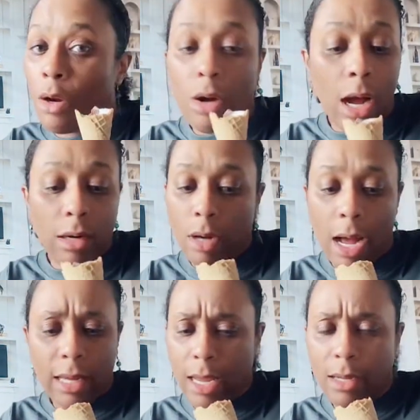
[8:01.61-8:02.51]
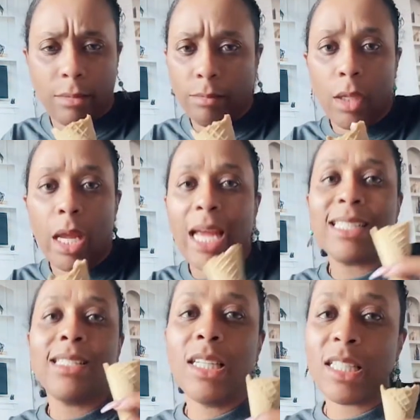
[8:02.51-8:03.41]
Girl, I can't.
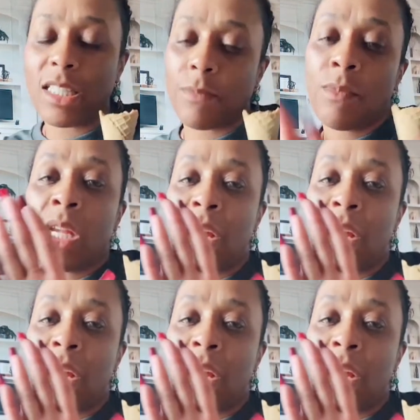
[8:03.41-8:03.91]
And listen,